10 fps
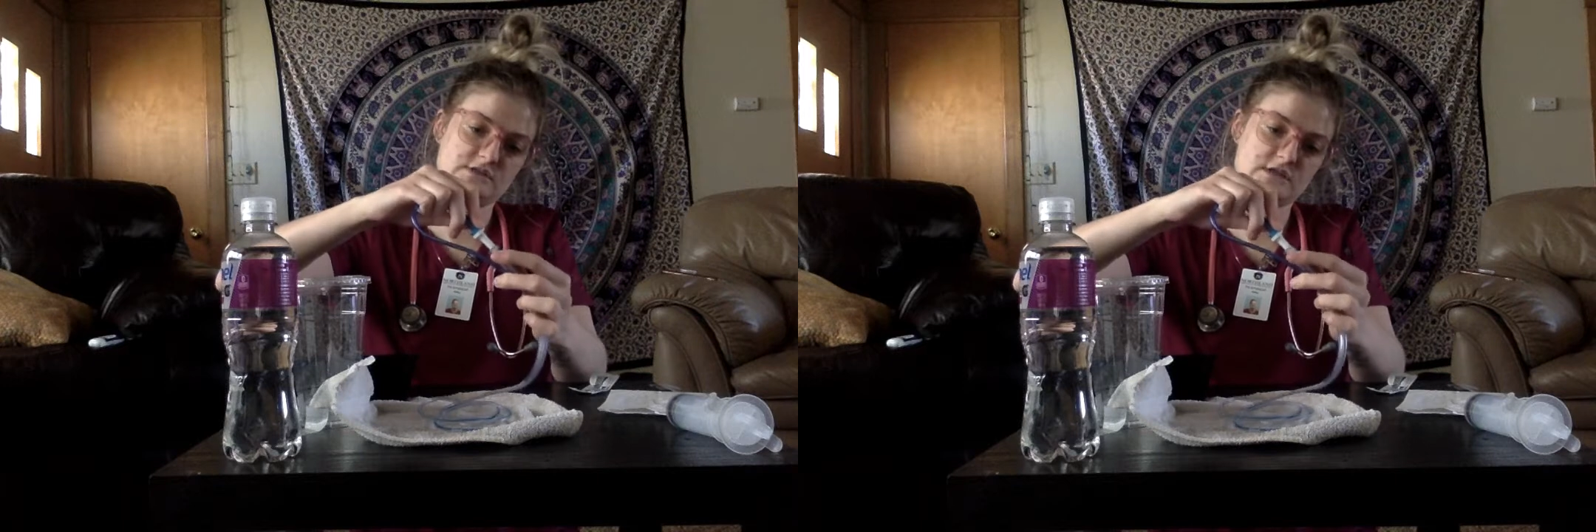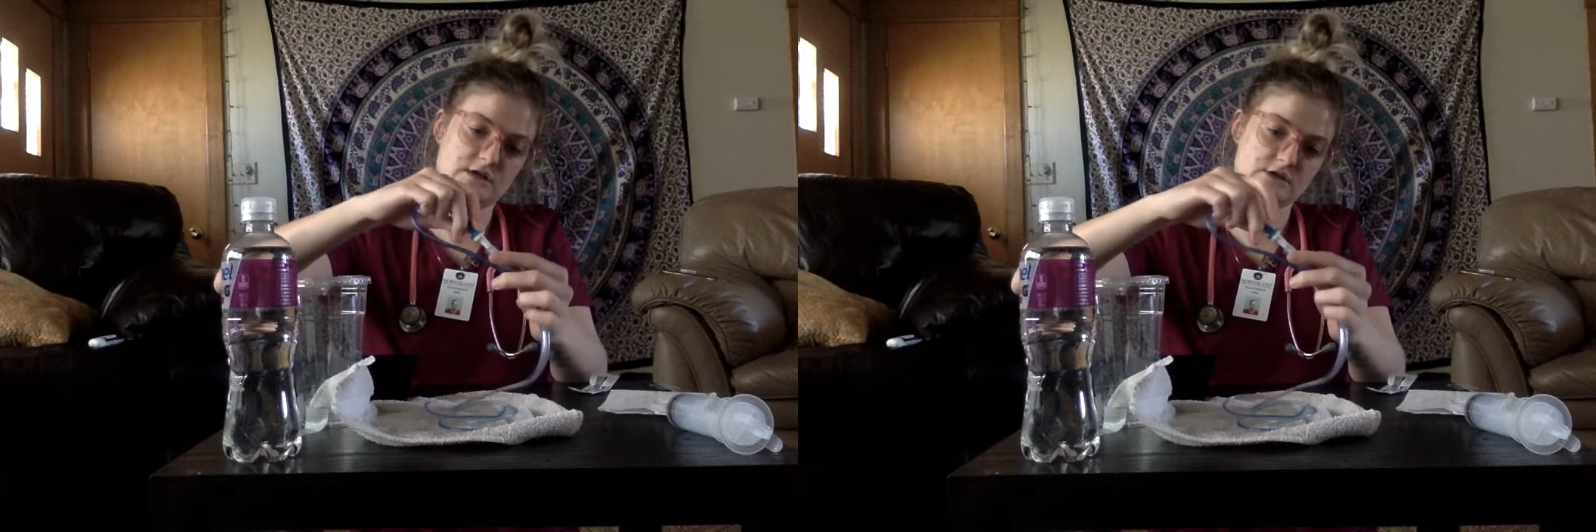
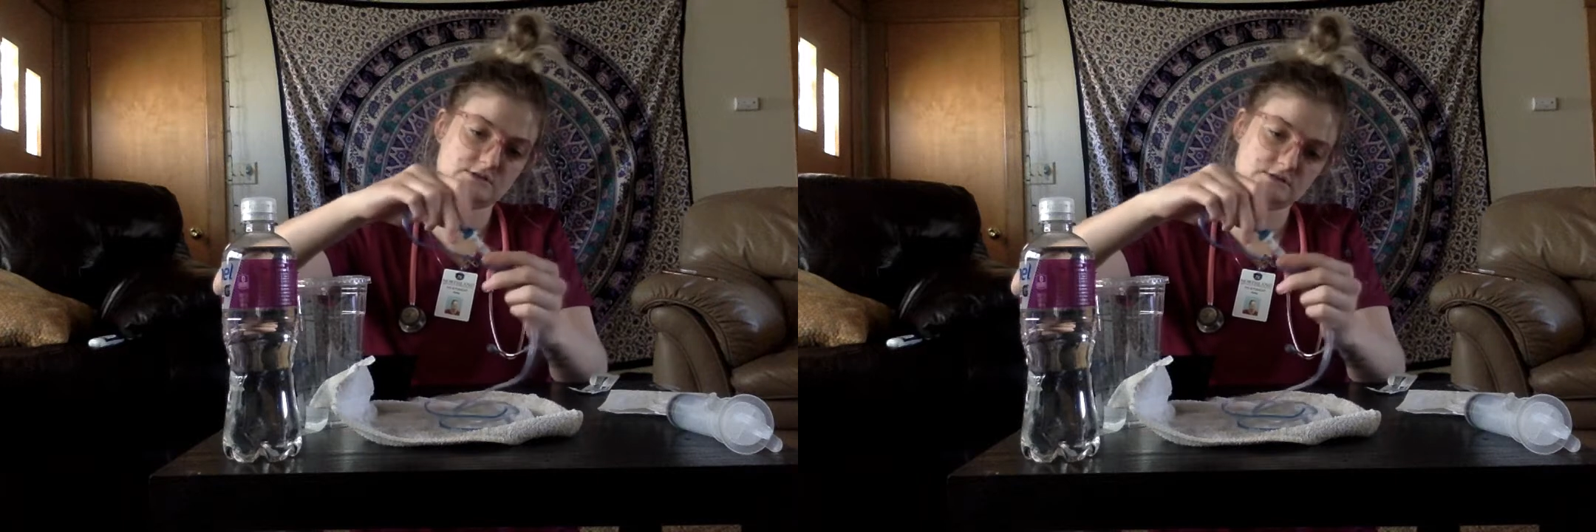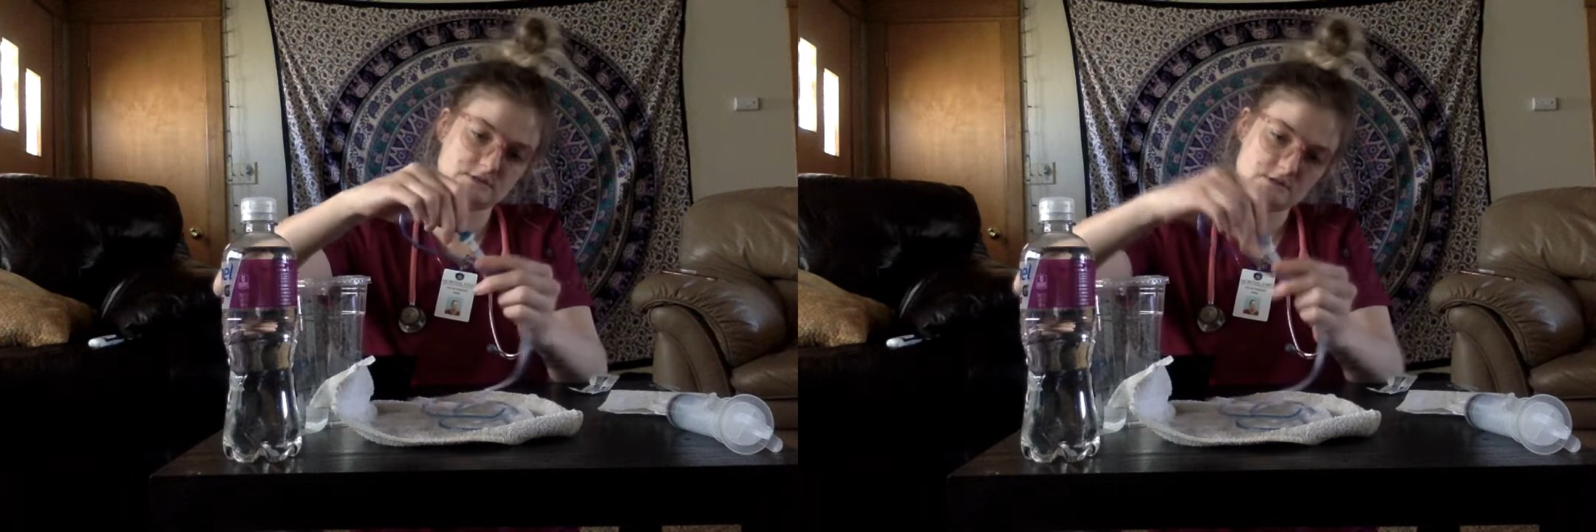
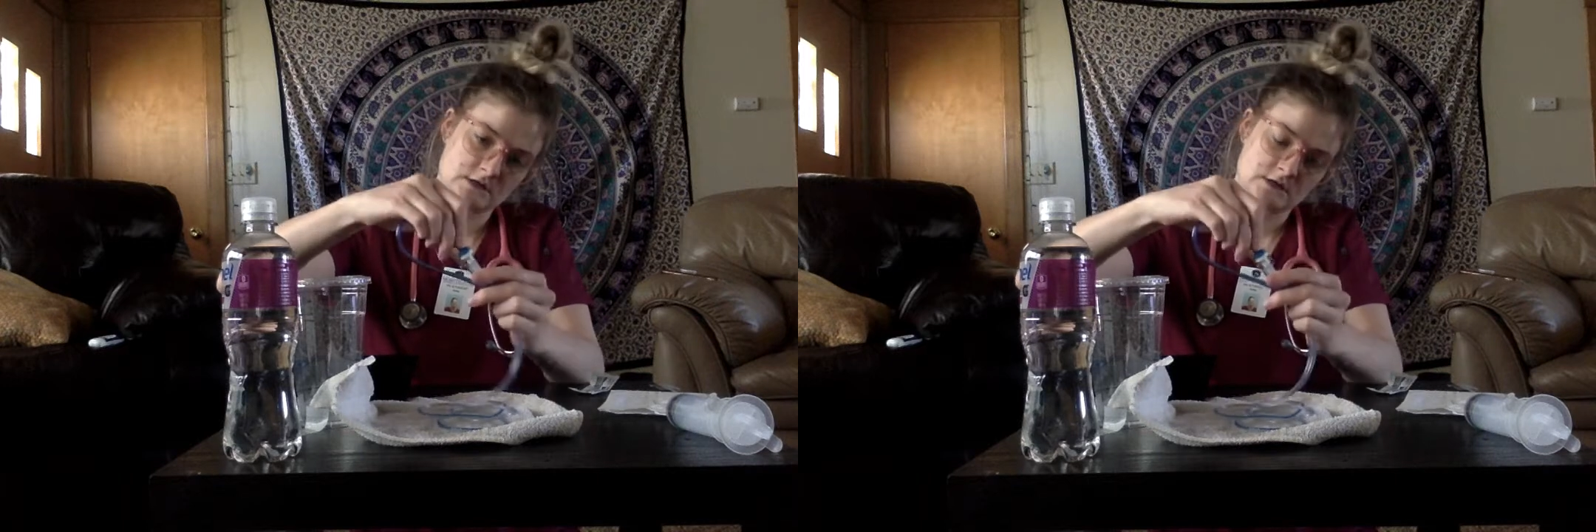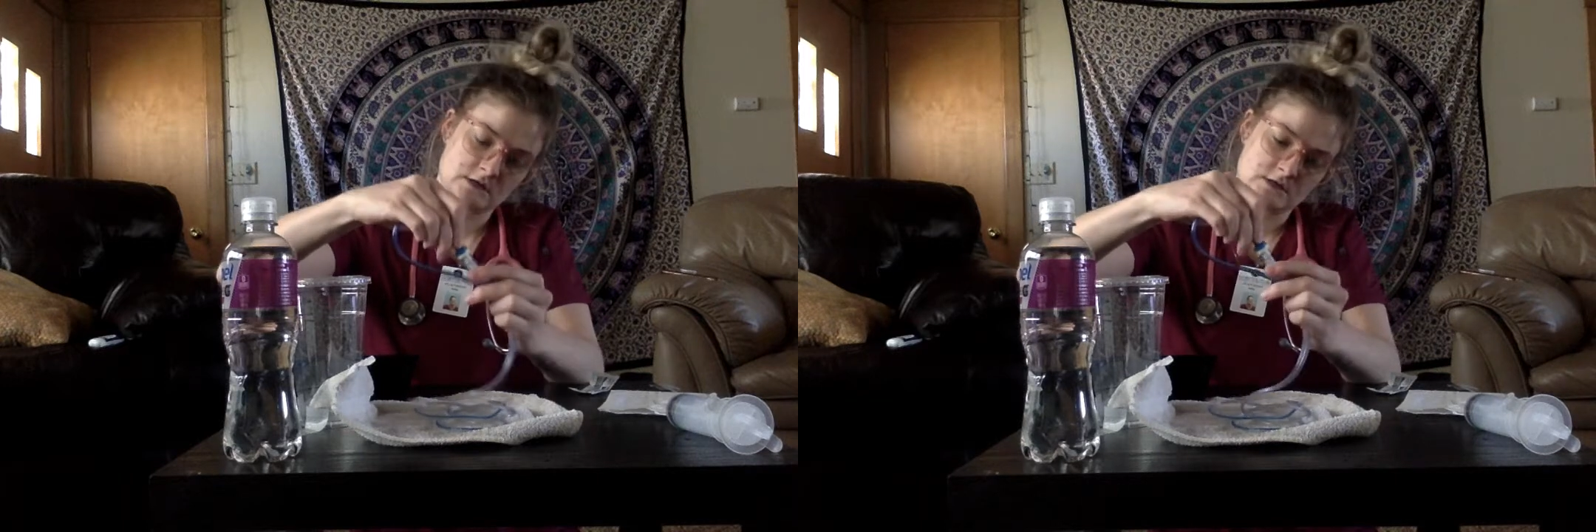nares
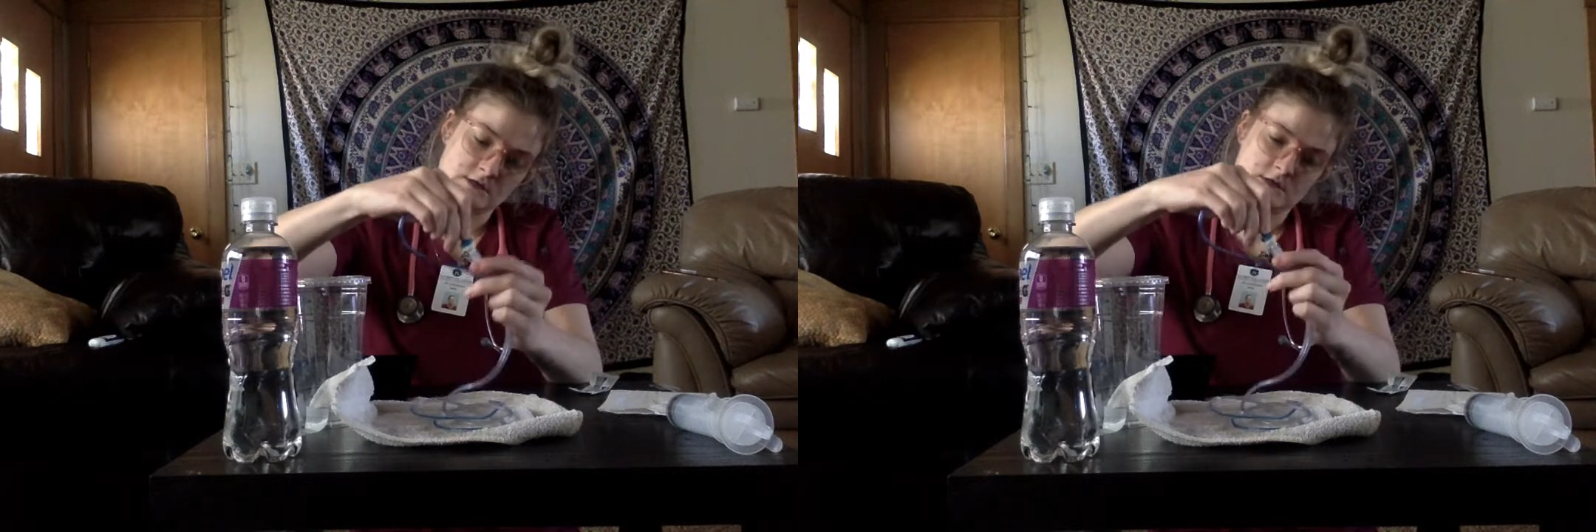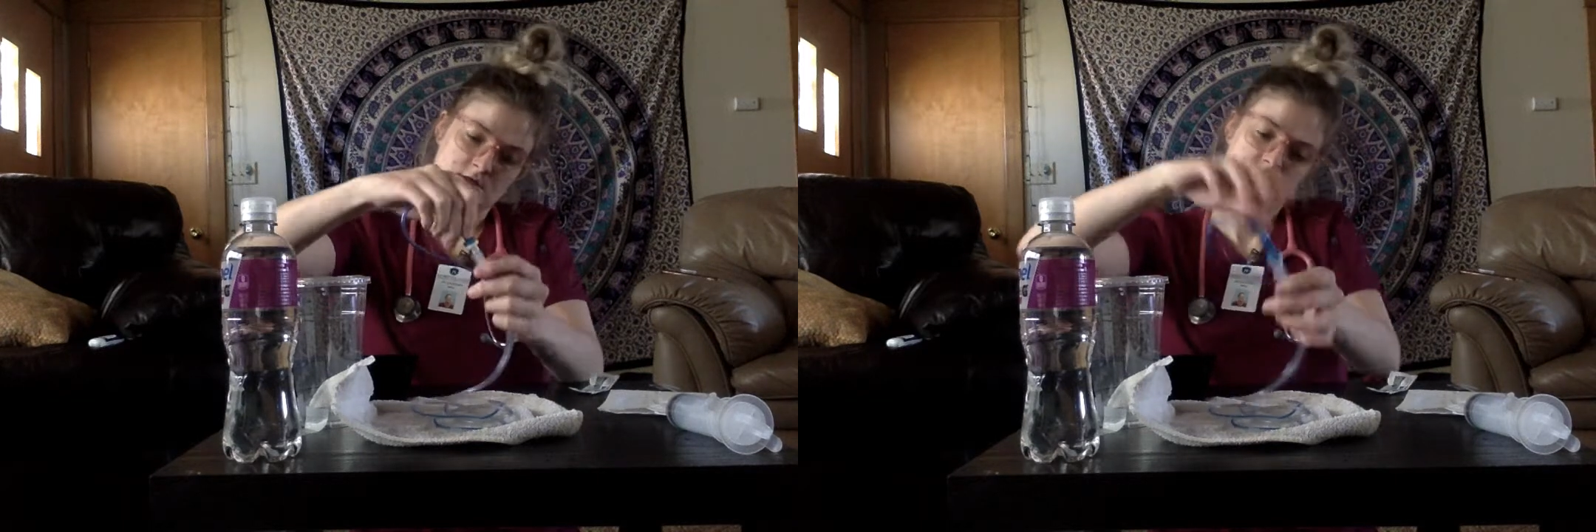
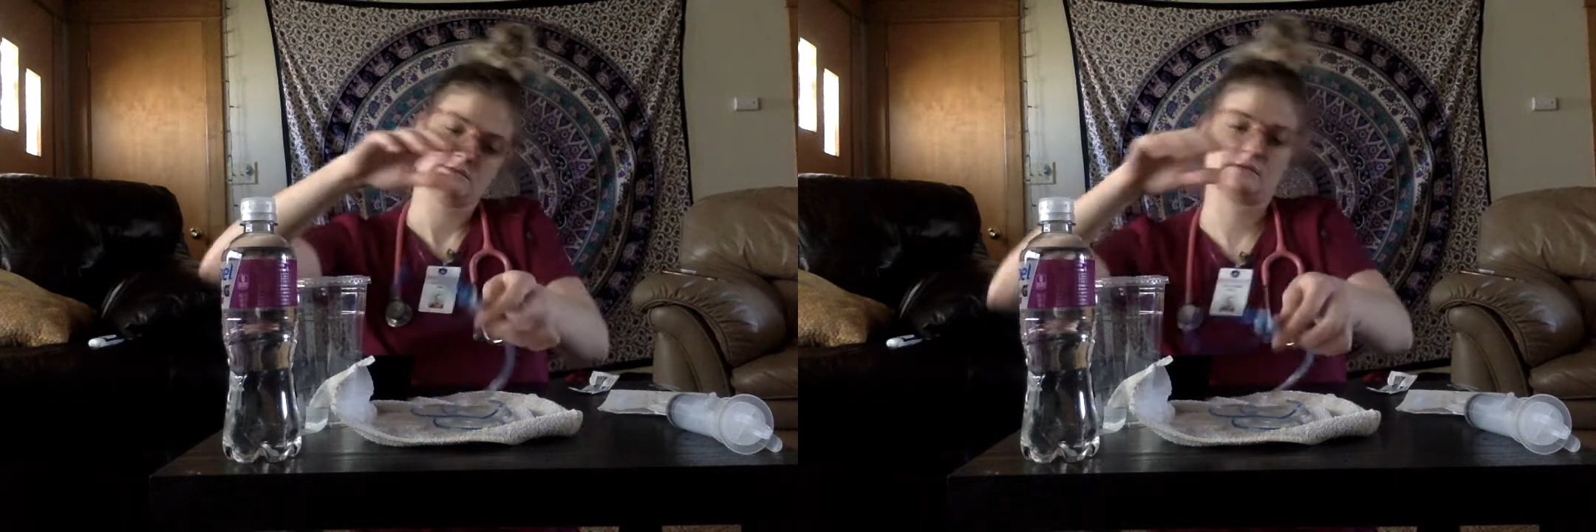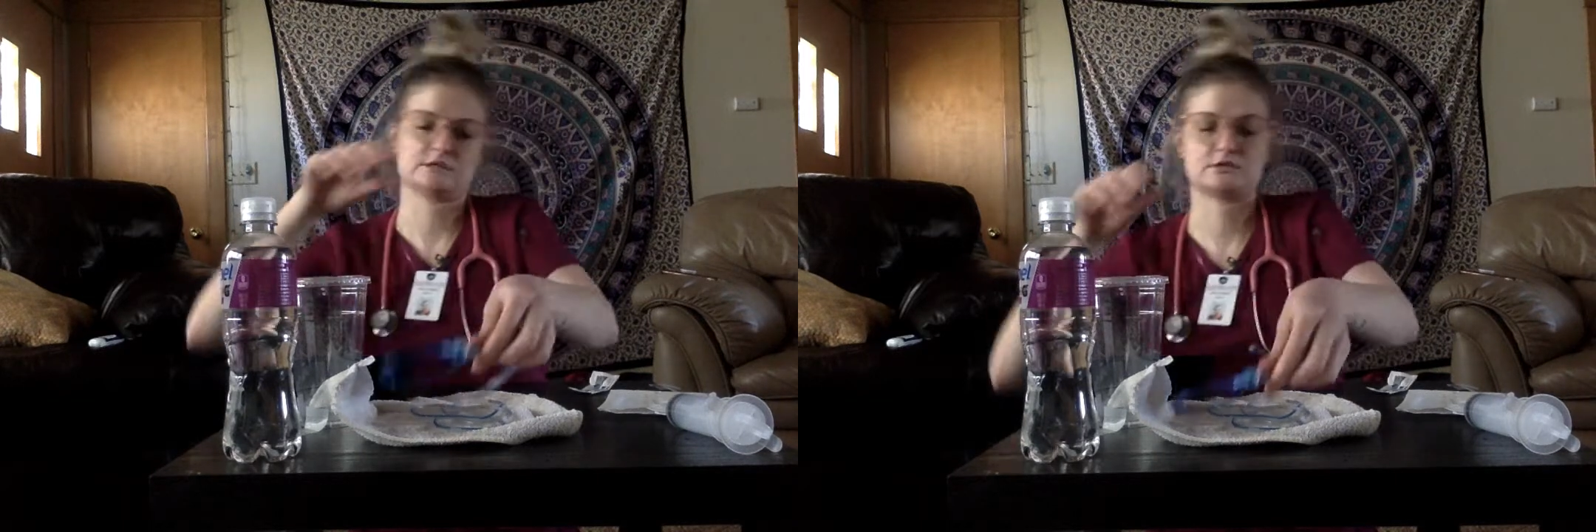to
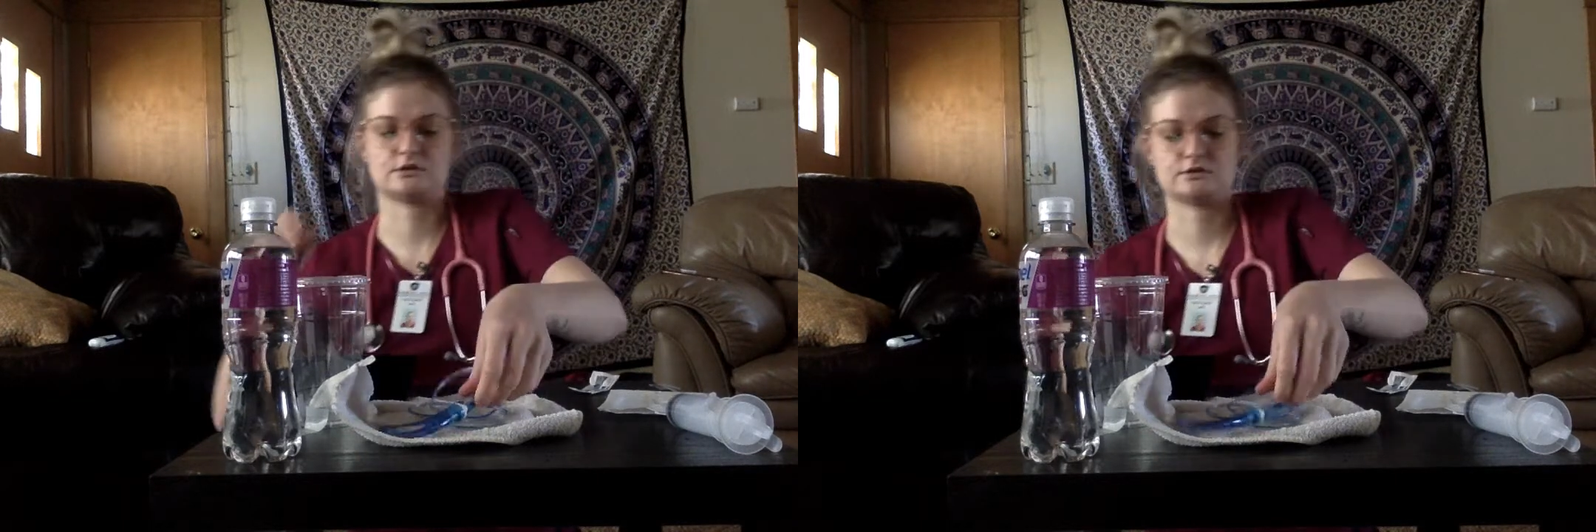make sure that